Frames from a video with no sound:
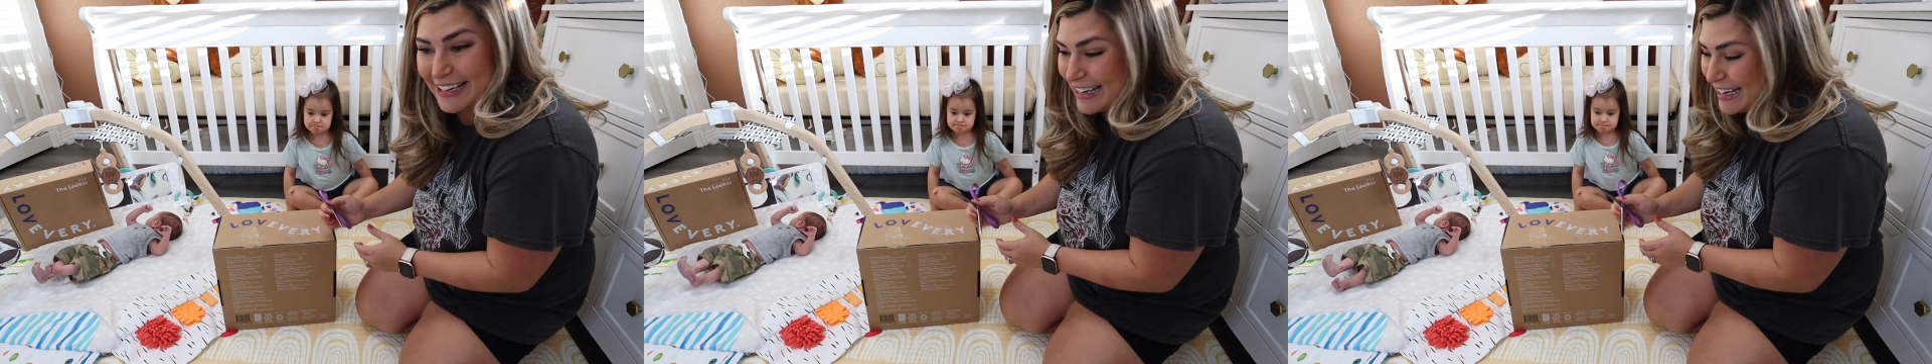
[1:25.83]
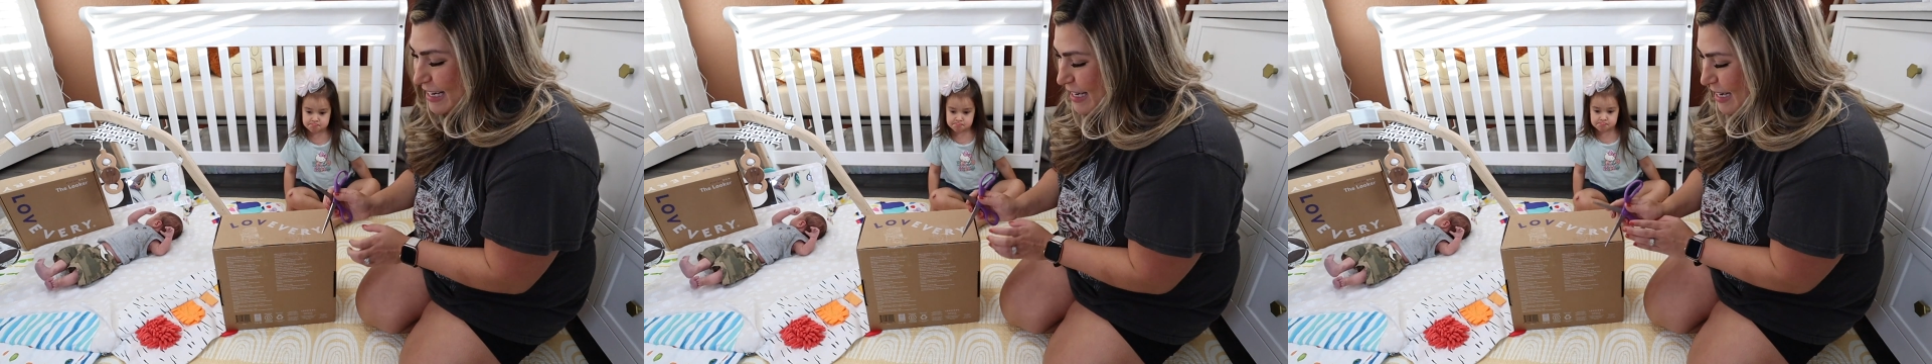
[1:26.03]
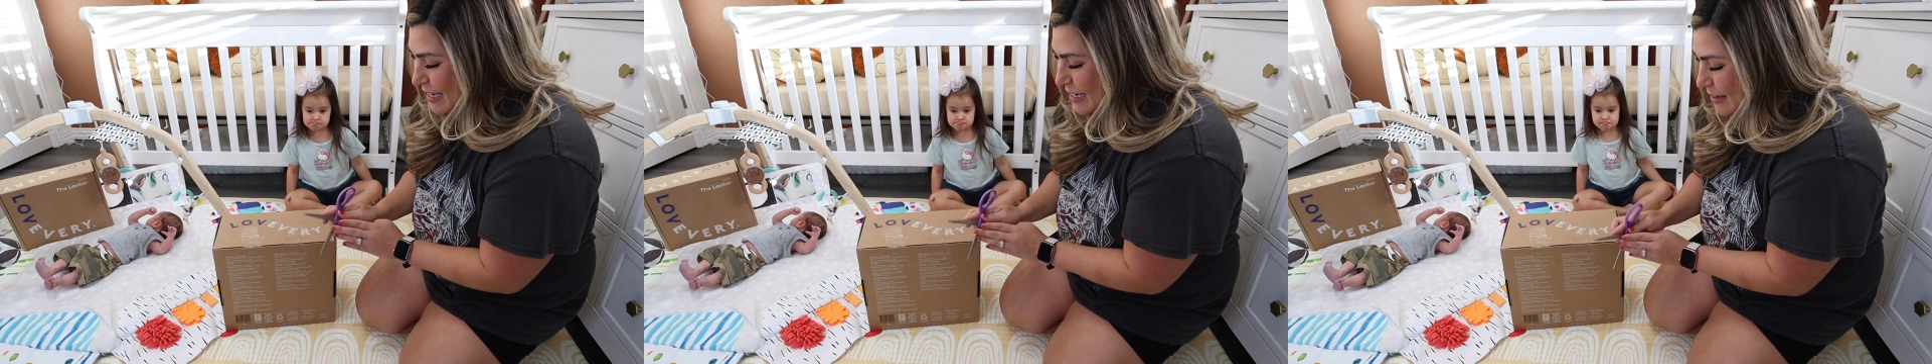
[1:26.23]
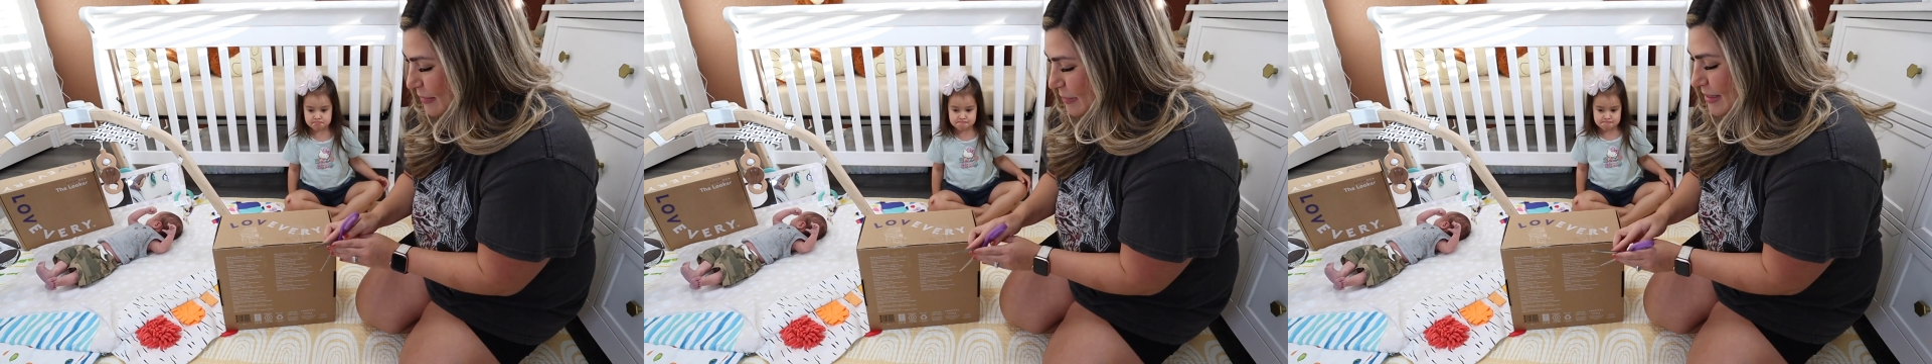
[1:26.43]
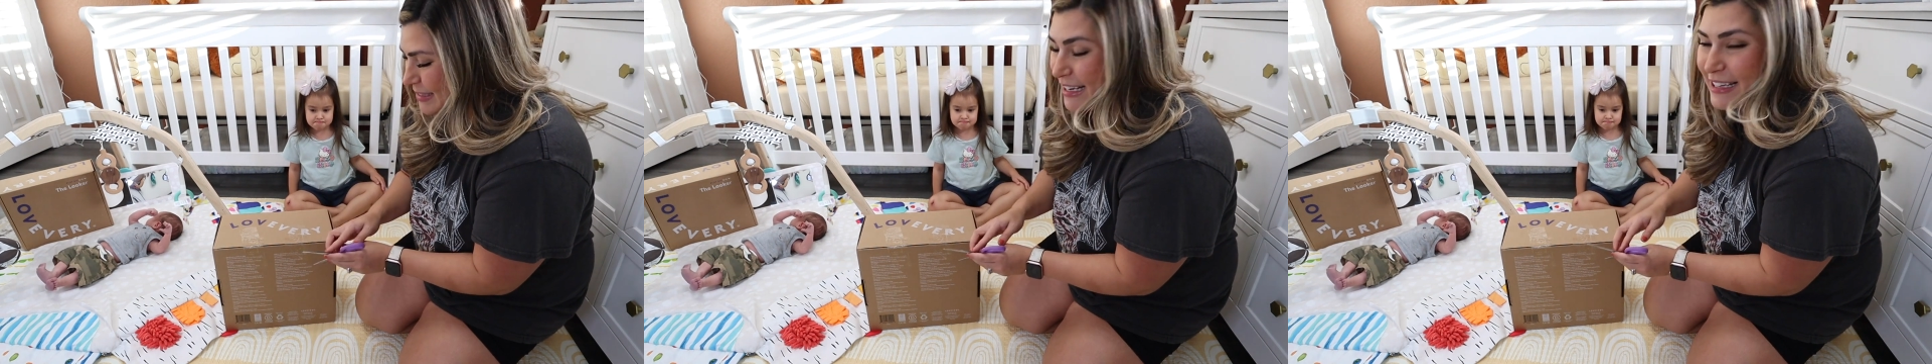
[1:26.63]
in
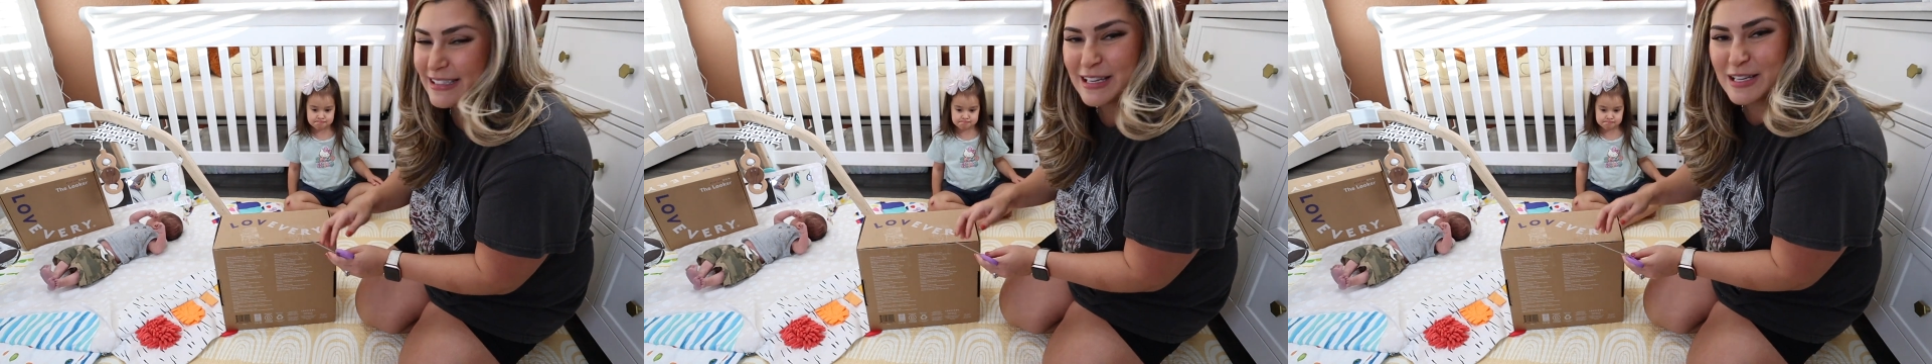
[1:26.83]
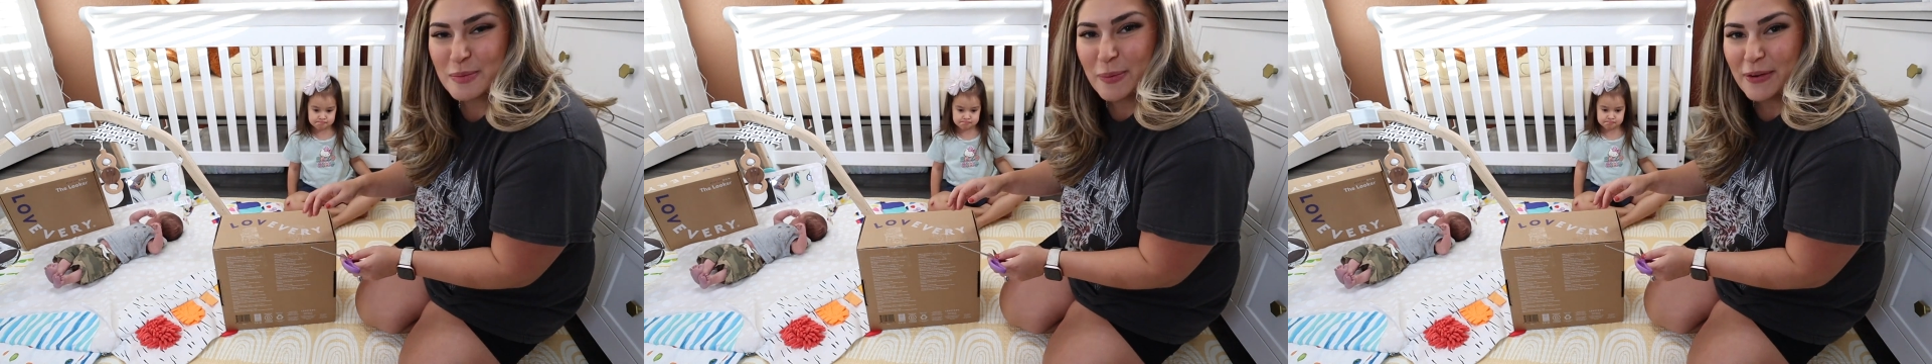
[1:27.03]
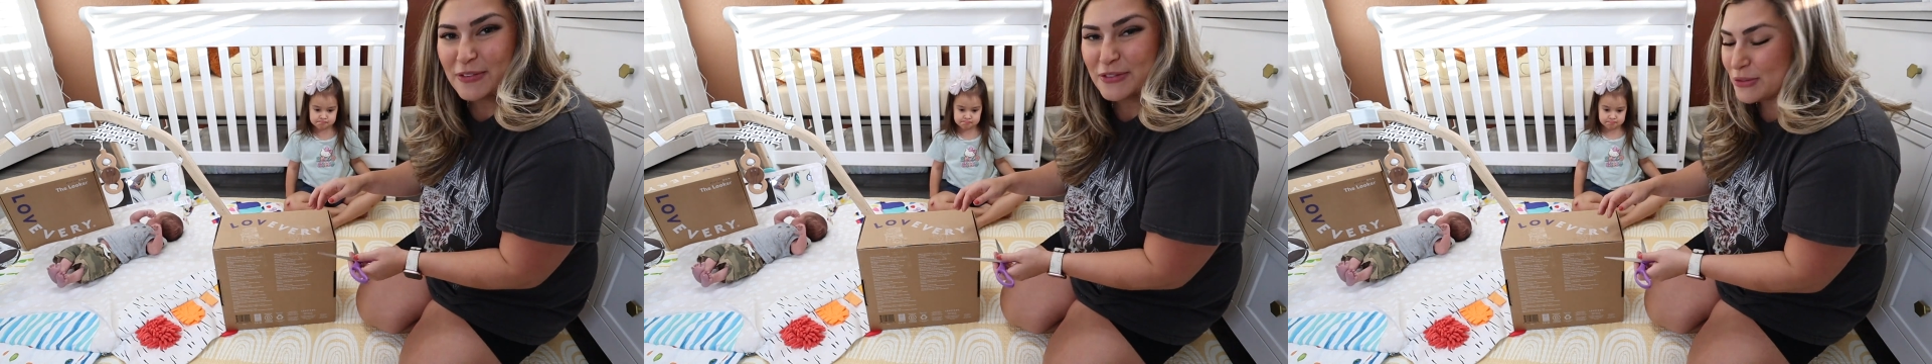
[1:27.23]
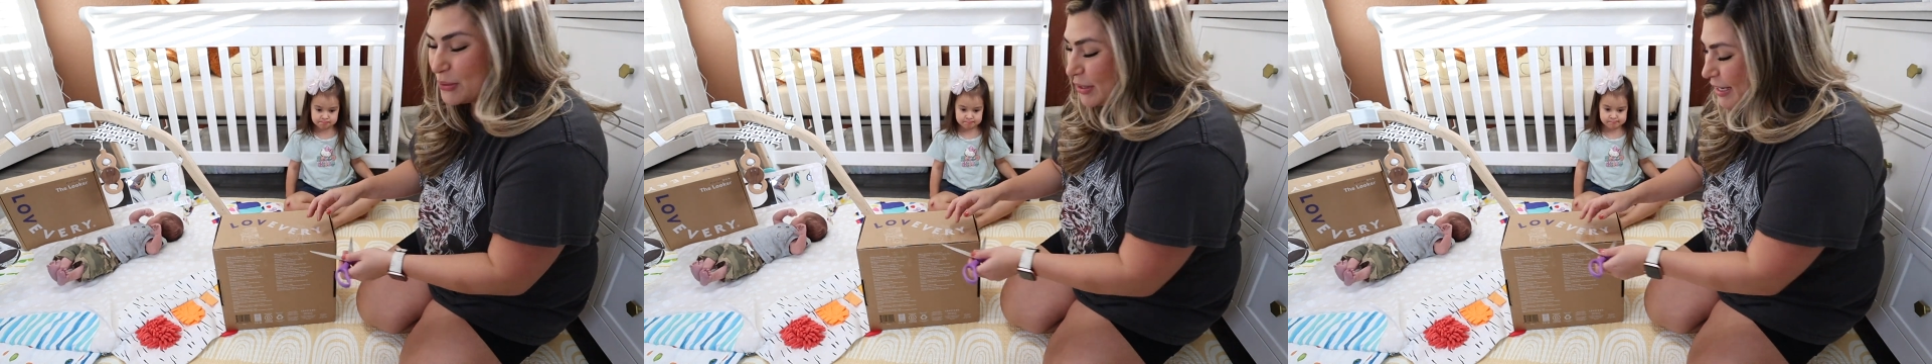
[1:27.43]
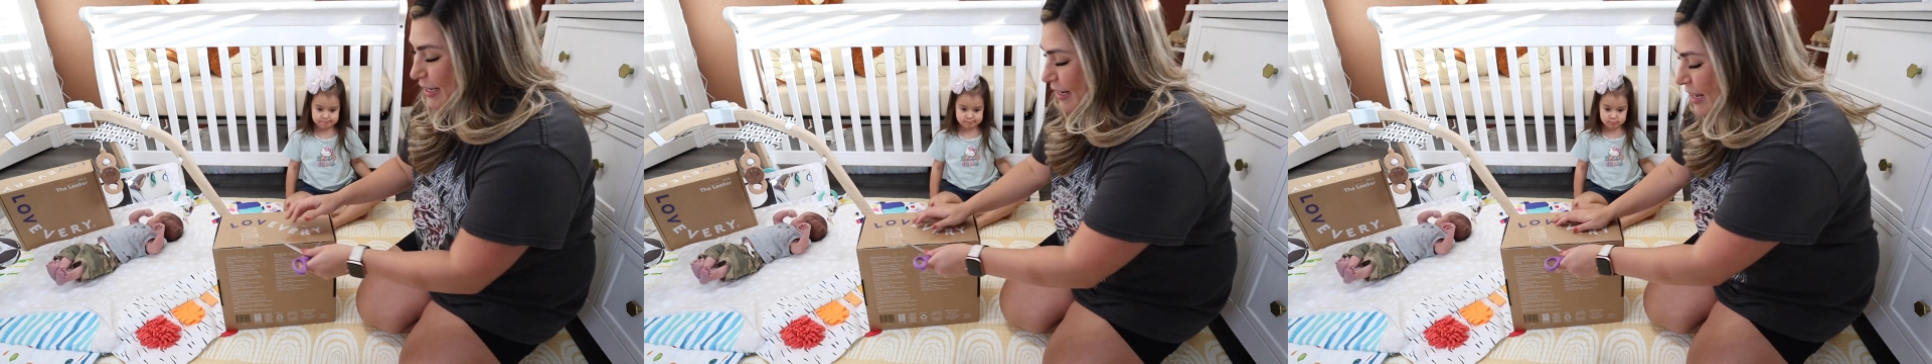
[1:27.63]
besides his birth
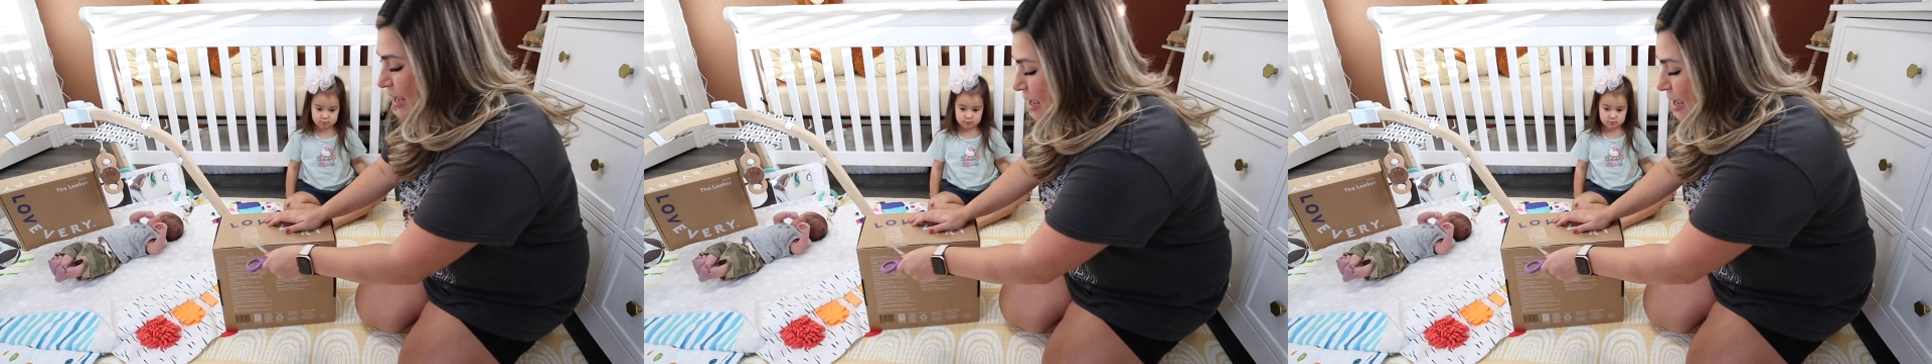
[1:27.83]
story.